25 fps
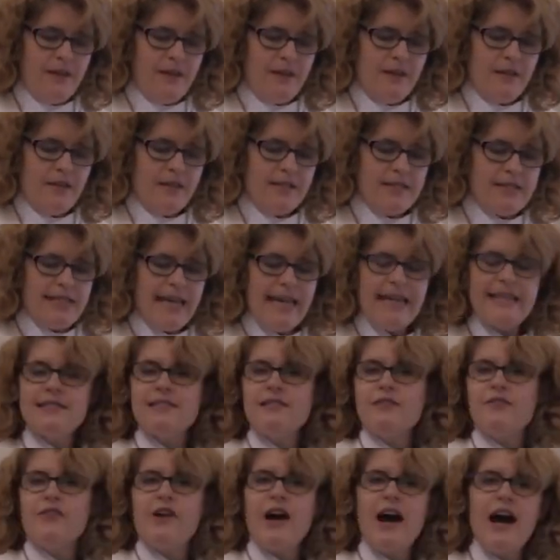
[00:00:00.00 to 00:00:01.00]
The saints
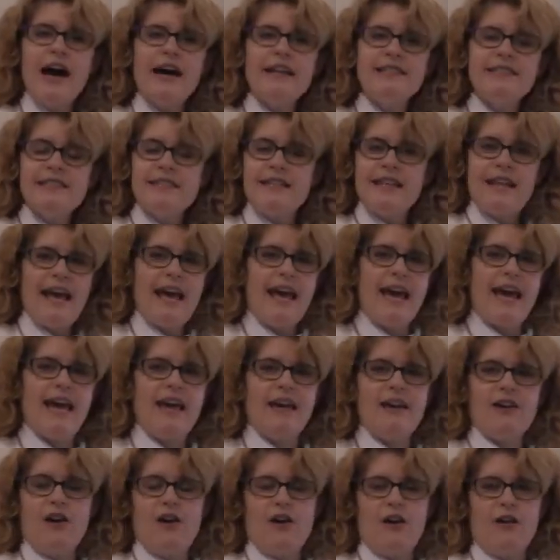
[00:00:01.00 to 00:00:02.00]
of God
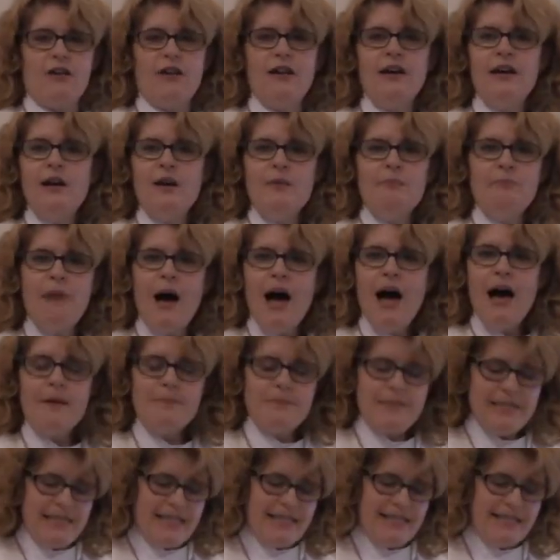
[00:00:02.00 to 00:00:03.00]
today are
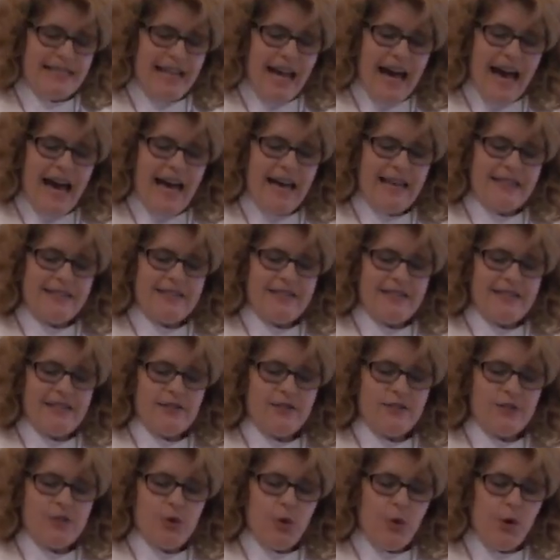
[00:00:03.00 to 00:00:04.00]
moms and dads,
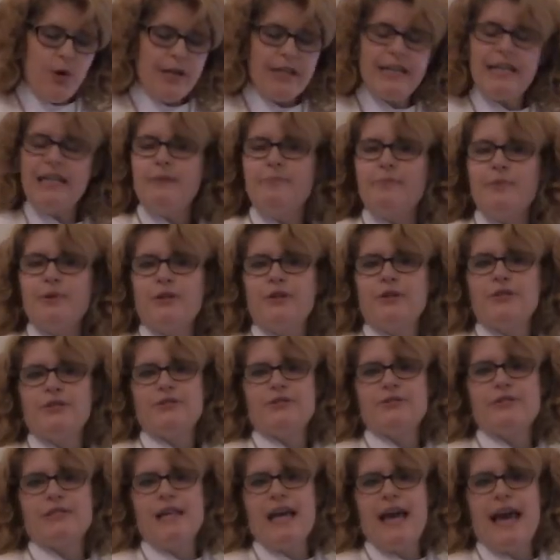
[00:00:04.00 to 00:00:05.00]

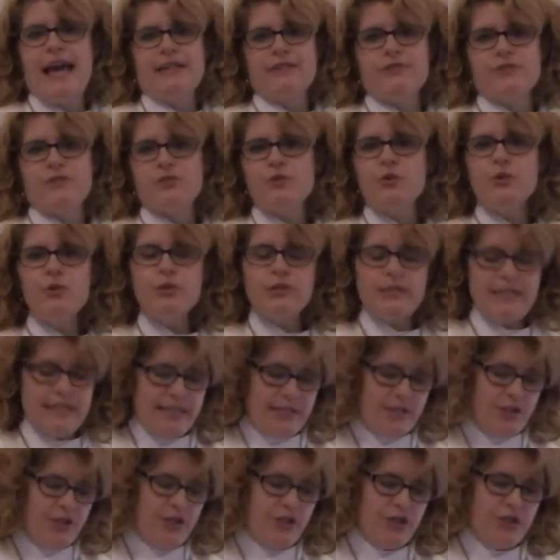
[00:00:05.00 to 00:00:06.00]
storekeepers and school
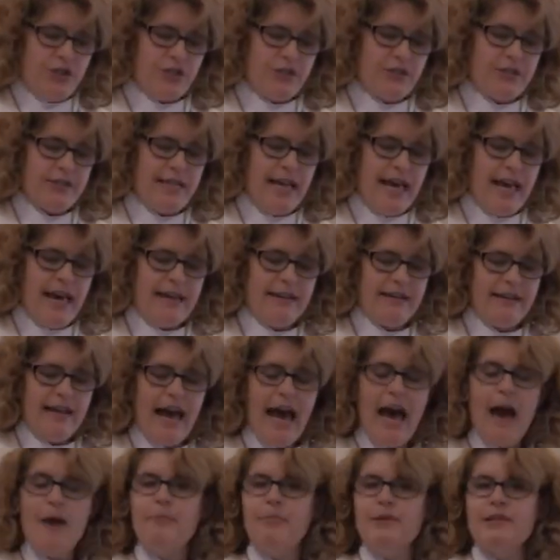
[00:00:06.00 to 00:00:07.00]
teachers, and
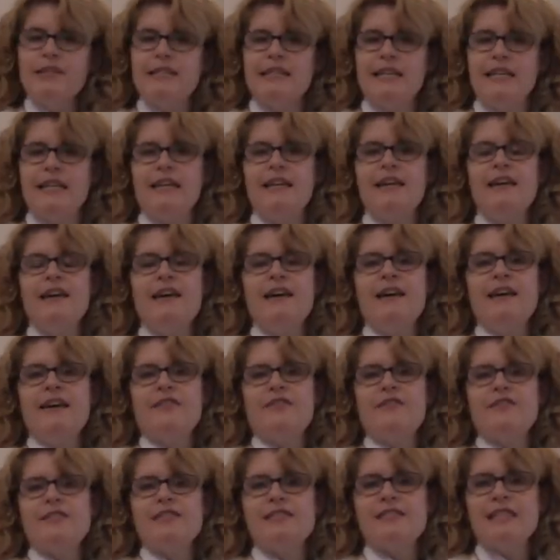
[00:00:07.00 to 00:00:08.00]
happily,
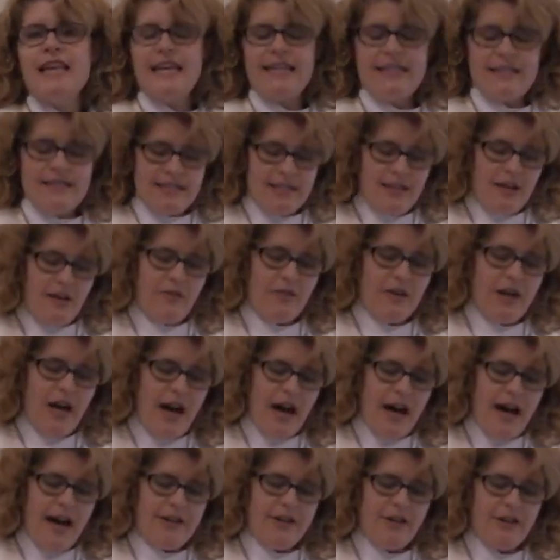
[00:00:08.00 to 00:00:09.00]
the saints of
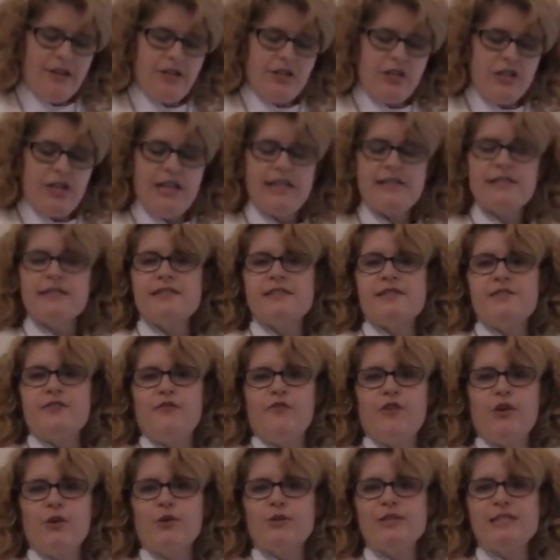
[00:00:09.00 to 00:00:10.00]
God are just
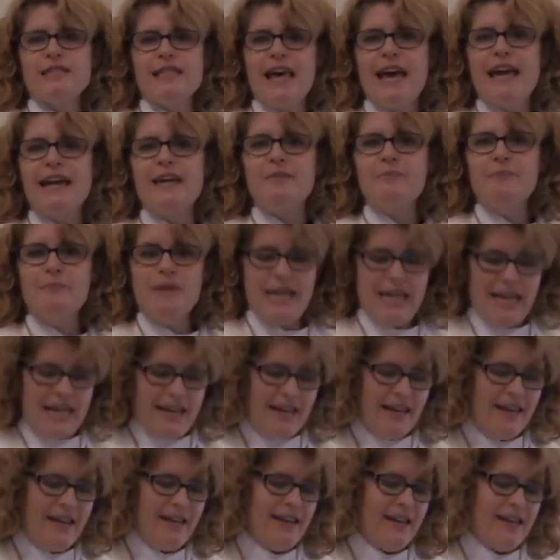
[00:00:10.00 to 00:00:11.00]
folks like
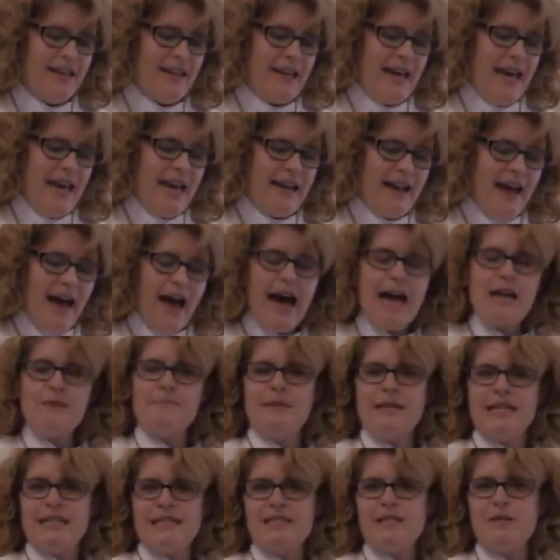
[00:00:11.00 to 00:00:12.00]
me, and I
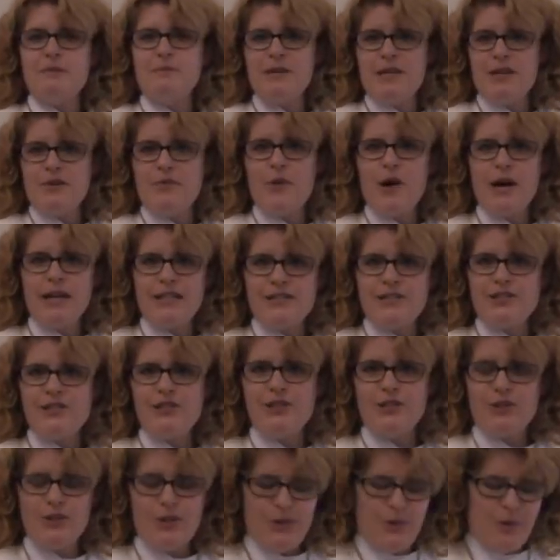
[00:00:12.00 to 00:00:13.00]
mean to be one
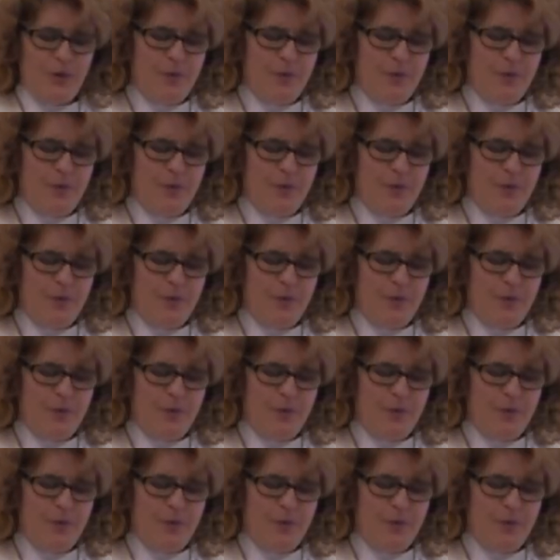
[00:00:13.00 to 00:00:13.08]
too.